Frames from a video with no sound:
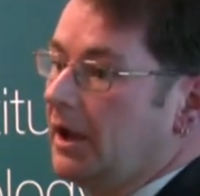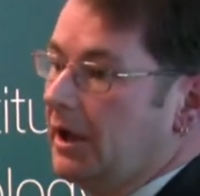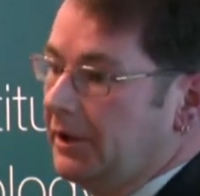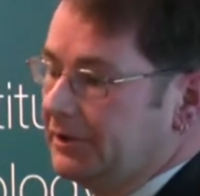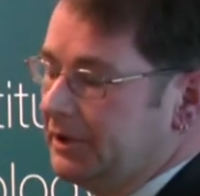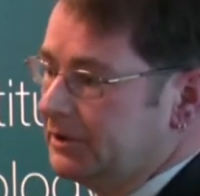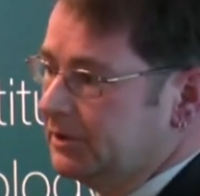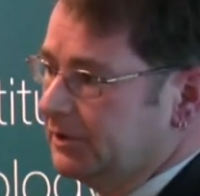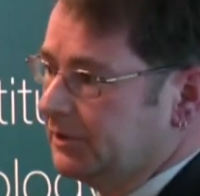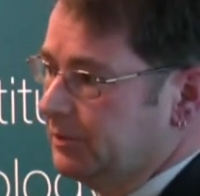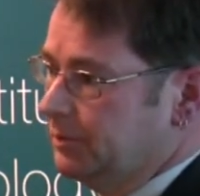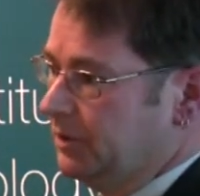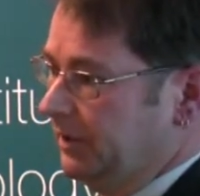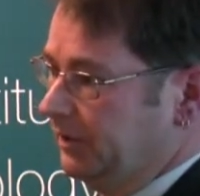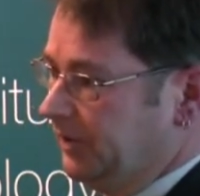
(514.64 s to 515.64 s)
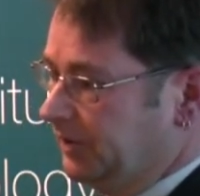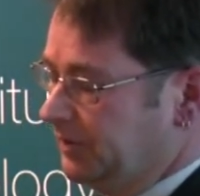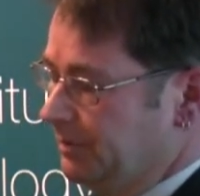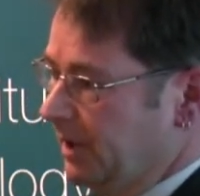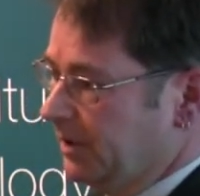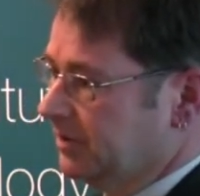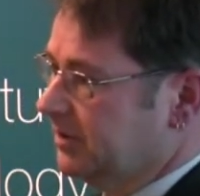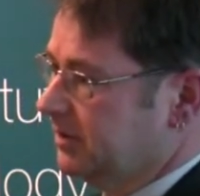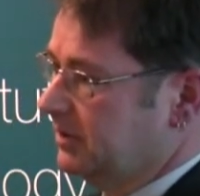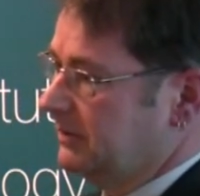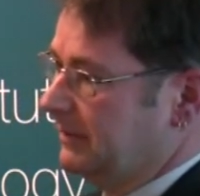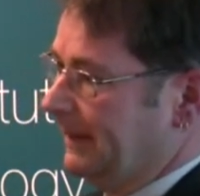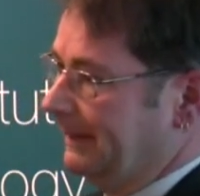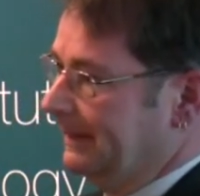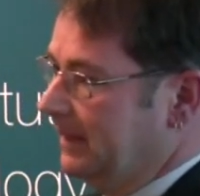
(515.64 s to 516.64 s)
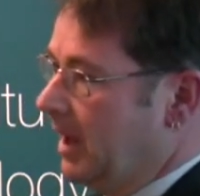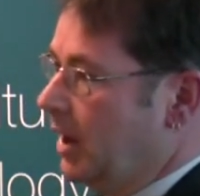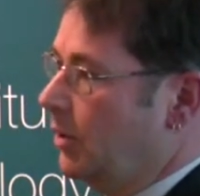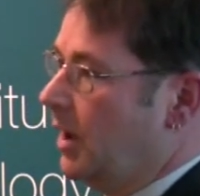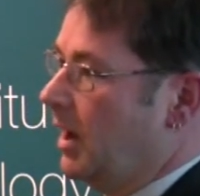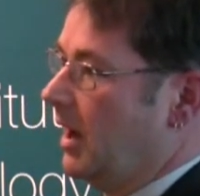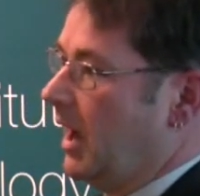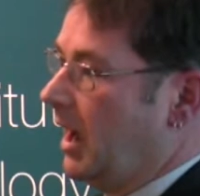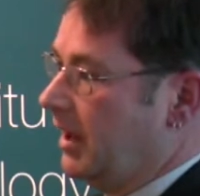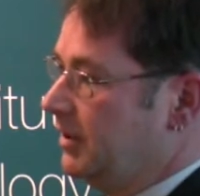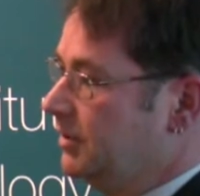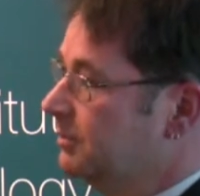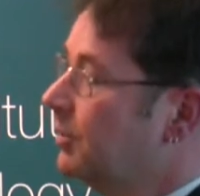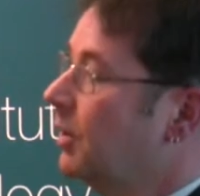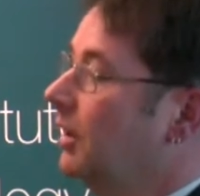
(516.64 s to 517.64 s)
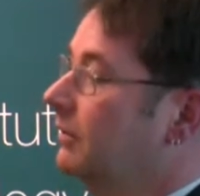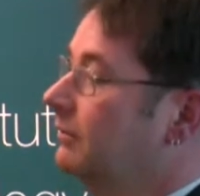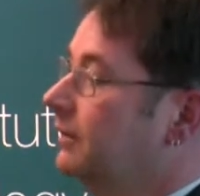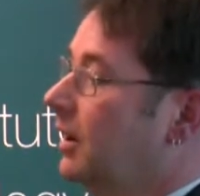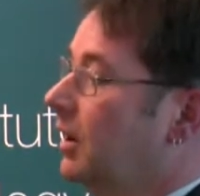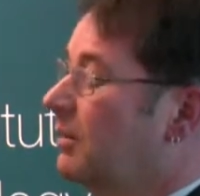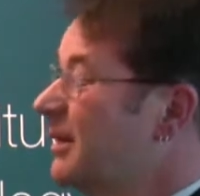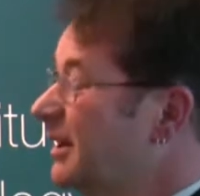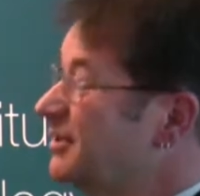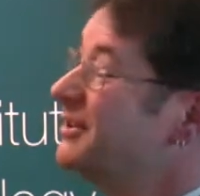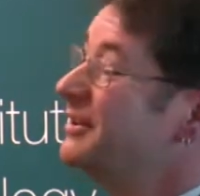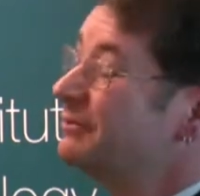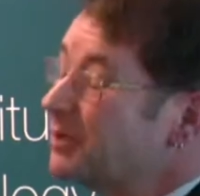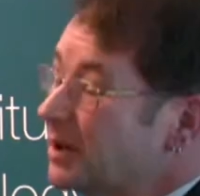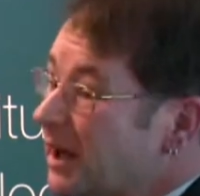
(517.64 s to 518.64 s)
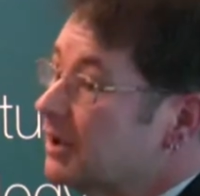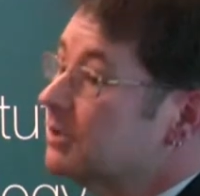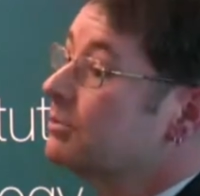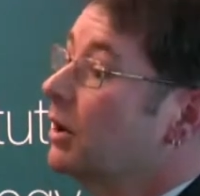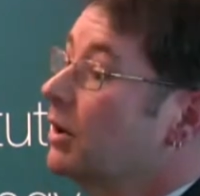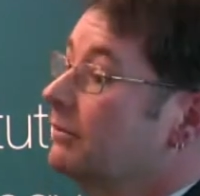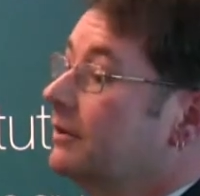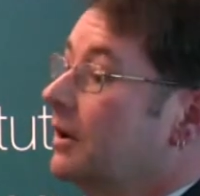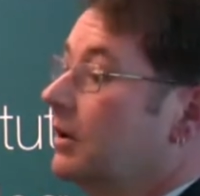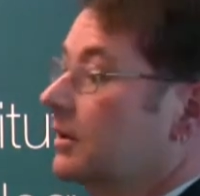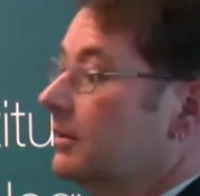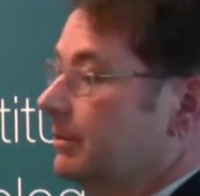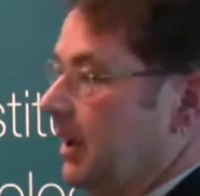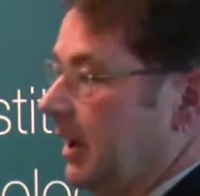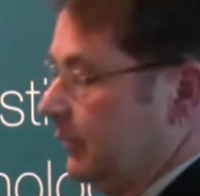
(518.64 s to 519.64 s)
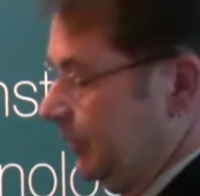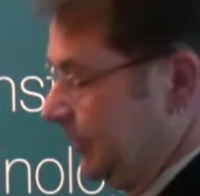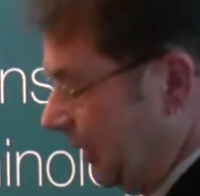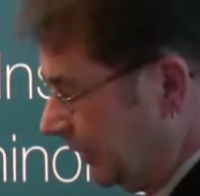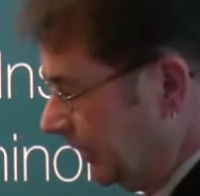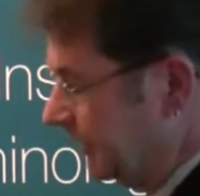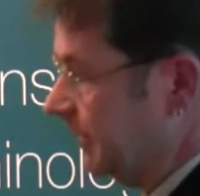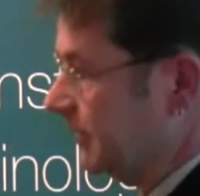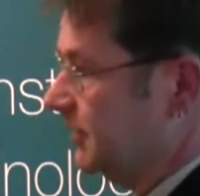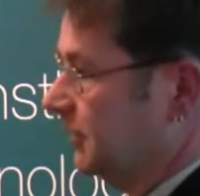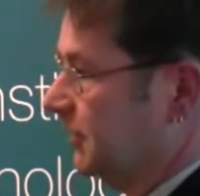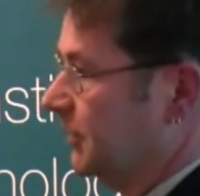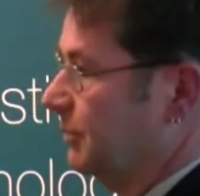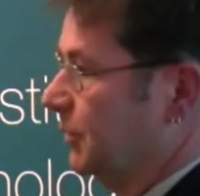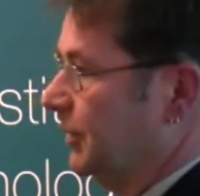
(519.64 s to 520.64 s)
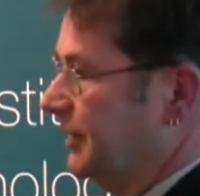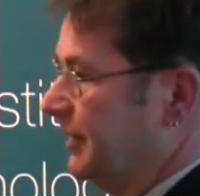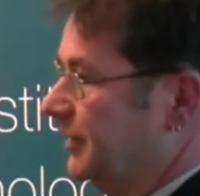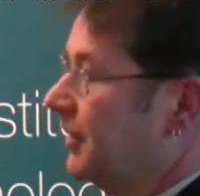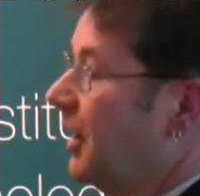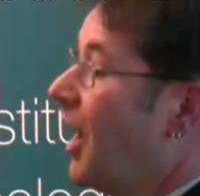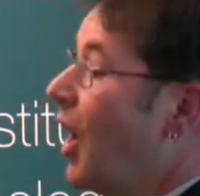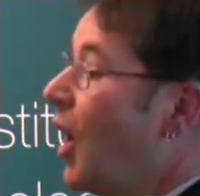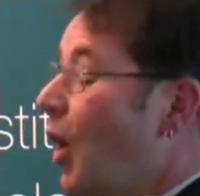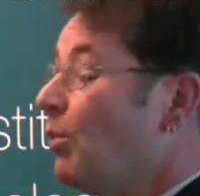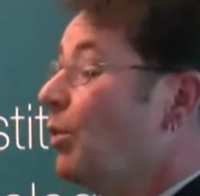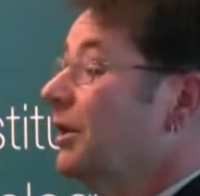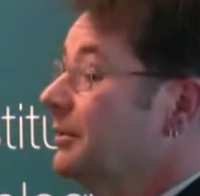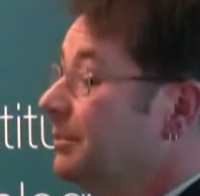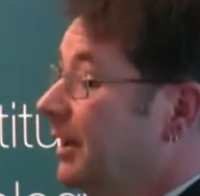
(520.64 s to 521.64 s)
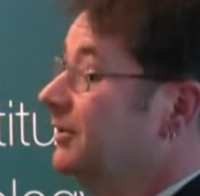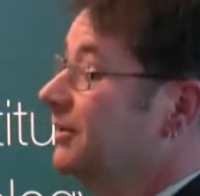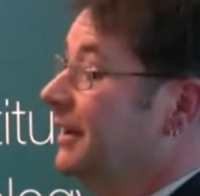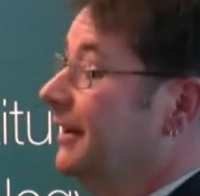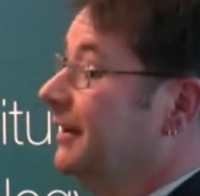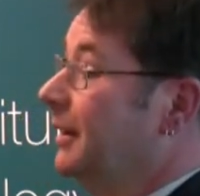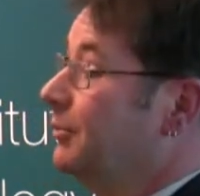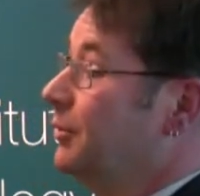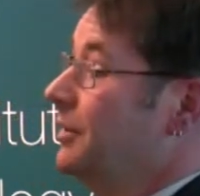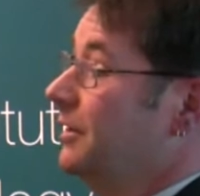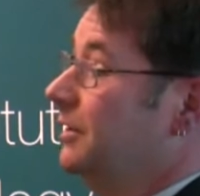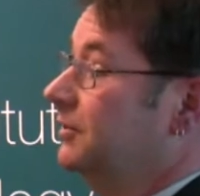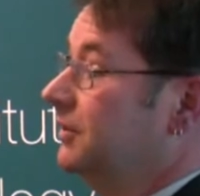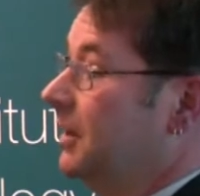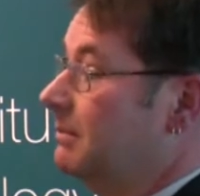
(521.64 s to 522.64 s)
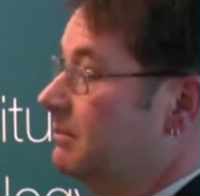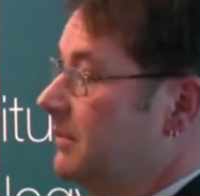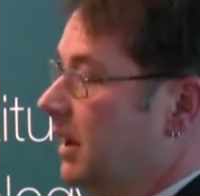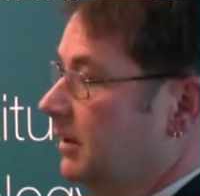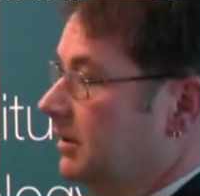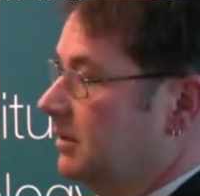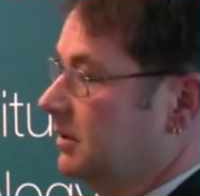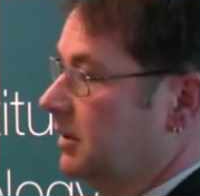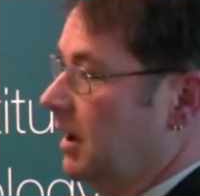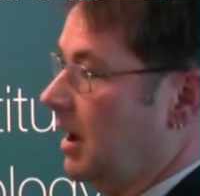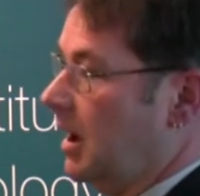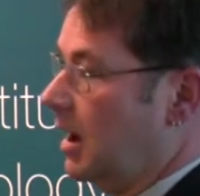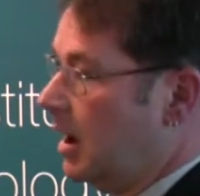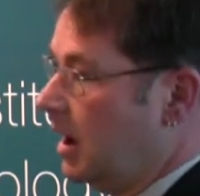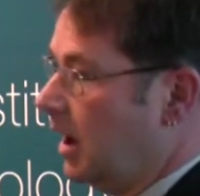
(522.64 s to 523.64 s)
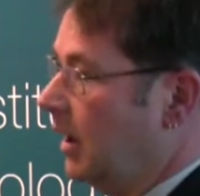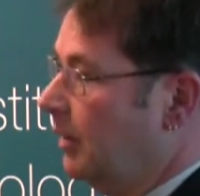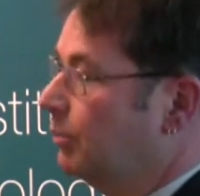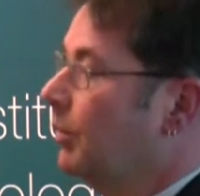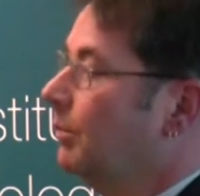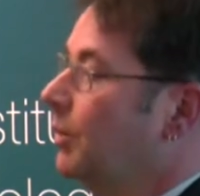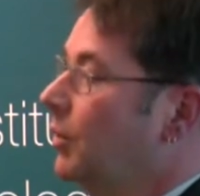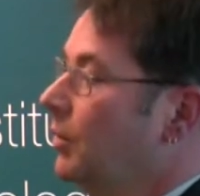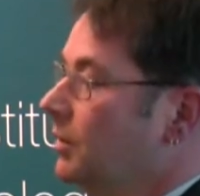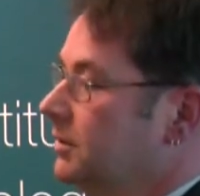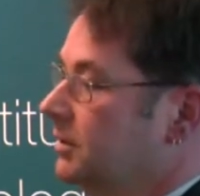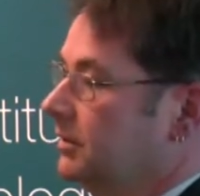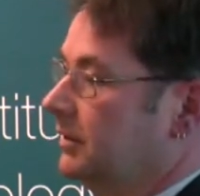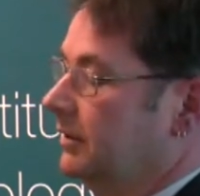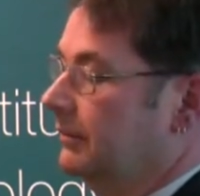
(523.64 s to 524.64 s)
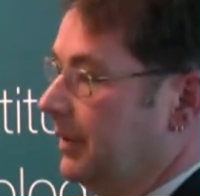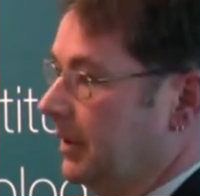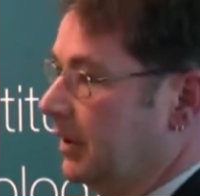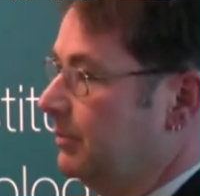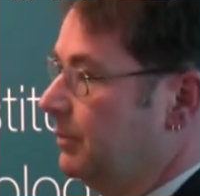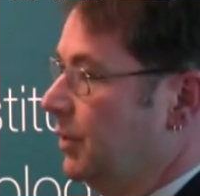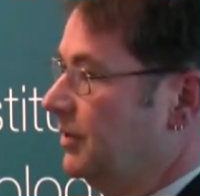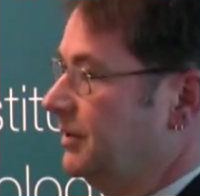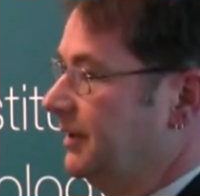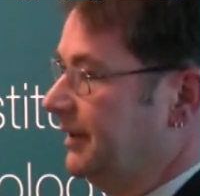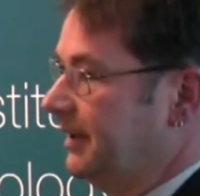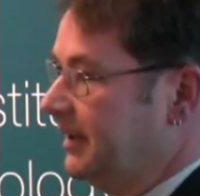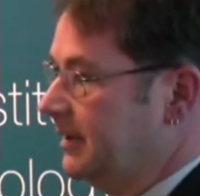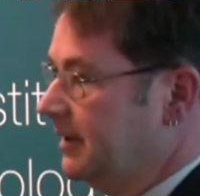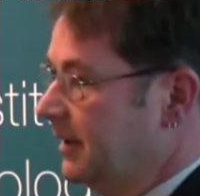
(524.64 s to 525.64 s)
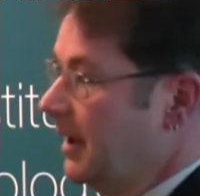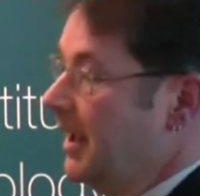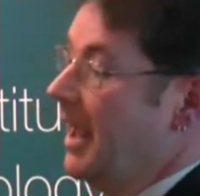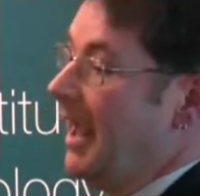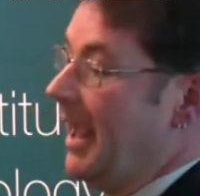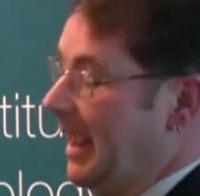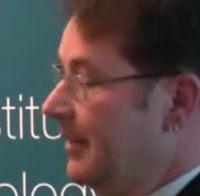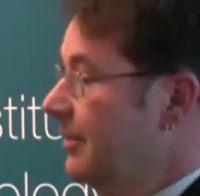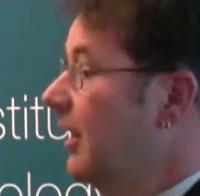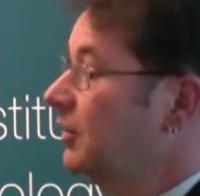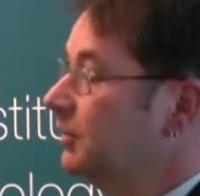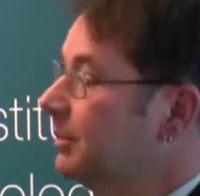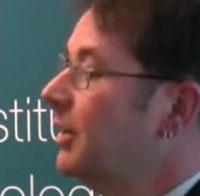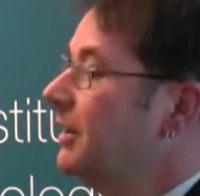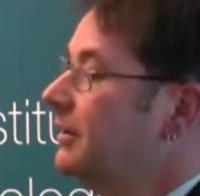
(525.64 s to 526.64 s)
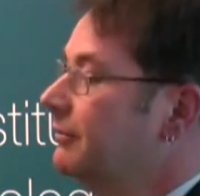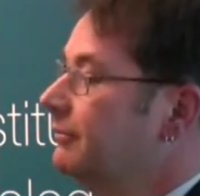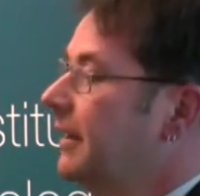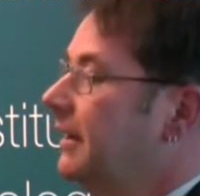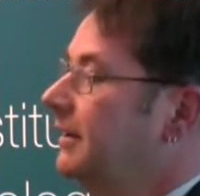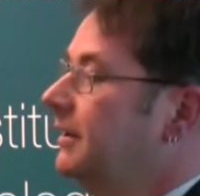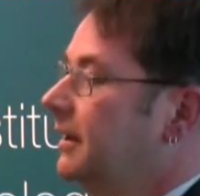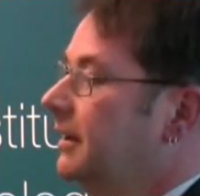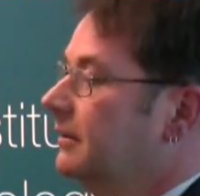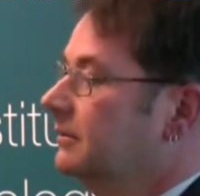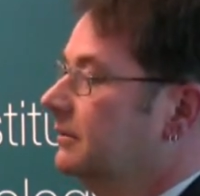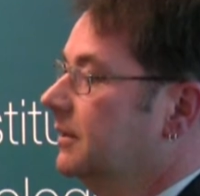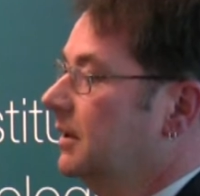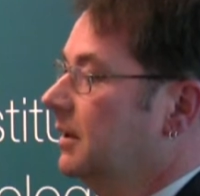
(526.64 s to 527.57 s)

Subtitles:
Indigenous communities, there's a much lower age profile, a much different age profile compared with non-Indigenous communities, and what you basically end up with is a much higher proportion of the community in those peak offending